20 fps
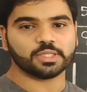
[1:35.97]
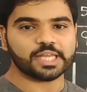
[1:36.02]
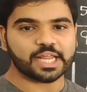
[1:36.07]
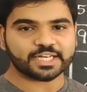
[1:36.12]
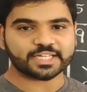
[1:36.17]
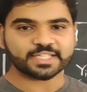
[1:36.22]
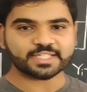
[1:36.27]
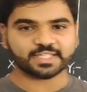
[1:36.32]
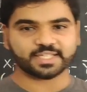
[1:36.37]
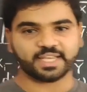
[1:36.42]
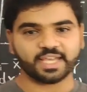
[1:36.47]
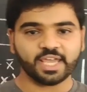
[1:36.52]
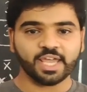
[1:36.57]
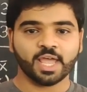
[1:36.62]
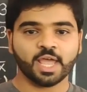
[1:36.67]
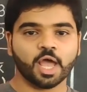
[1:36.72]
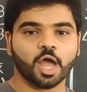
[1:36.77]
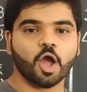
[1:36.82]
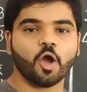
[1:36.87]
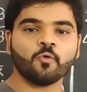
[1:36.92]
let us see
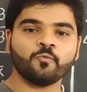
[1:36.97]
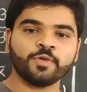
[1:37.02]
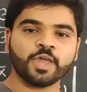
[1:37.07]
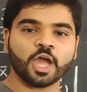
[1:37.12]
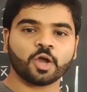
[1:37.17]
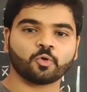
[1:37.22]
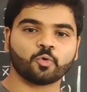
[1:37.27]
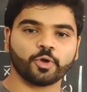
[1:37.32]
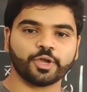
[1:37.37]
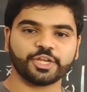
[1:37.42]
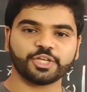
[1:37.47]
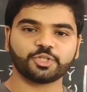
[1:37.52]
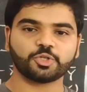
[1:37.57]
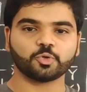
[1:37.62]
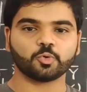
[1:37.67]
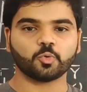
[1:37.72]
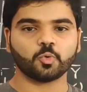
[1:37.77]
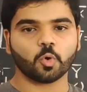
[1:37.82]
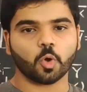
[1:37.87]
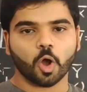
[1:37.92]
how we are going
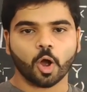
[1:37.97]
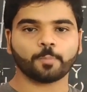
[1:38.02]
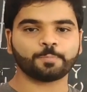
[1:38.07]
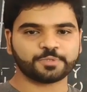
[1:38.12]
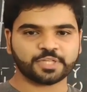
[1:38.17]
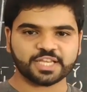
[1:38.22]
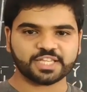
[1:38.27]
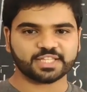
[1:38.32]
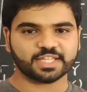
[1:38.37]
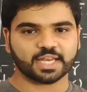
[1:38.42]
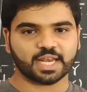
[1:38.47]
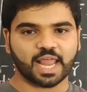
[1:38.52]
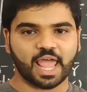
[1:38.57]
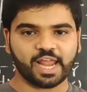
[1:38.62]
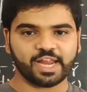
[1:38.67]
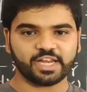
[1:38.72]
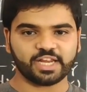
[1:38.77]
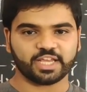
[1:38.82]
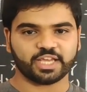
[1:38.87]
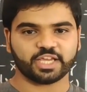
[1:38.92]
to obtain the
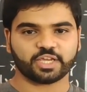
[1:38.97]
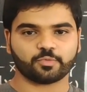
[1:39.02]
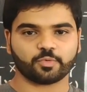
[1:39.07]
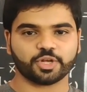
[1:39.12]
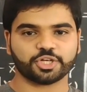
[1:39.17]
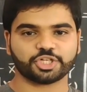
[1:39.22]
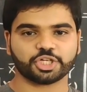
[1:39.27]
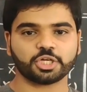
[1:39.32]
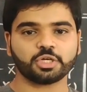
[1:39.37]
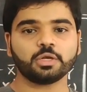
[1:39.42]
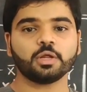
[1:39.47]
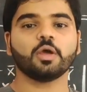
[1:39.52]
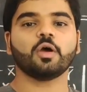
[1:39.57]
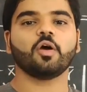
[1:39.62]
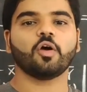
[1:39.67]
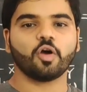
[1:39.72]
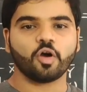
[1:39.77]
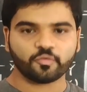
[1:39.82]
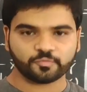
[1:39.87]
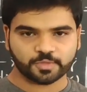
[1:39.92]
line equation
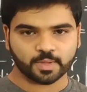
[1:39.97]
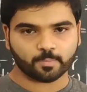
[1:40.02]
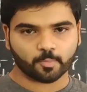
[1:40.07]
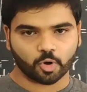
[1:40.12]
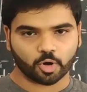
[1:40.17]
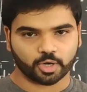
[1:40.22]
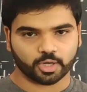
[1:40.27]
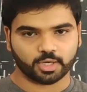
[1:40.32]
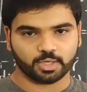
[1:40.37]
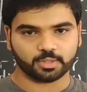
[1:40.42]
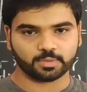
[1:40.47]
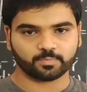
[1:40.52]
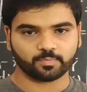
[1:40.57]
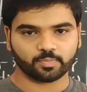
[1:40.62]
of the model.